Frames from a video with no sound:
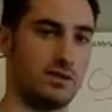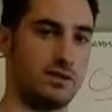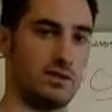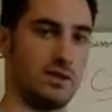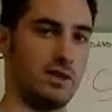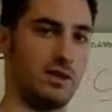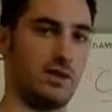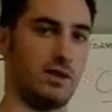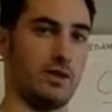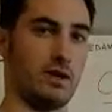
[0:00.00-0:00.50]

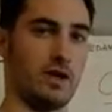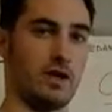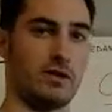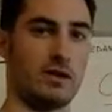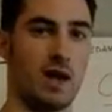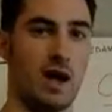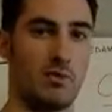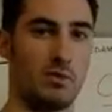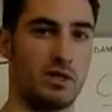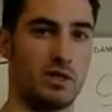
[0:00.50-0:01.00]
in
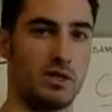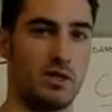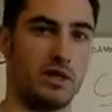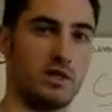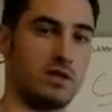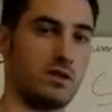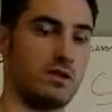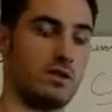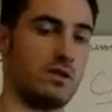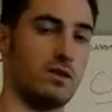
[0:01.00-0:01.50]

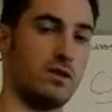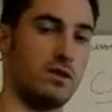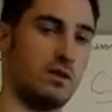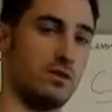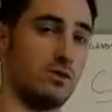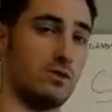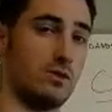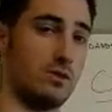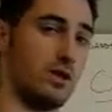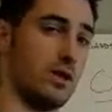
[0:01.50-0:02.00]
competition
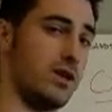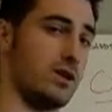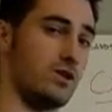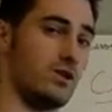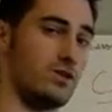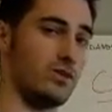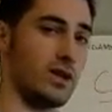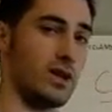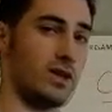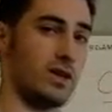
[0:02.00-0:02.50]
or in
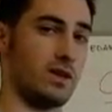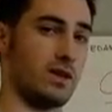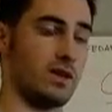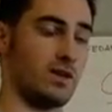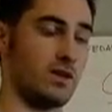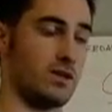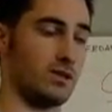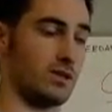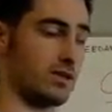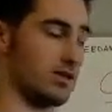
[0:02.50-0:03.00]

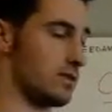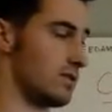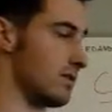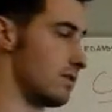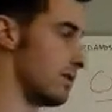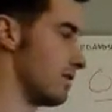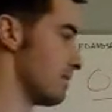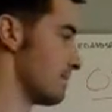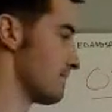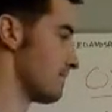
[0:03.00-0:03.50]
training. It's
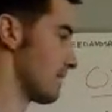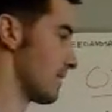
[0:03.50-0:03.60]
good.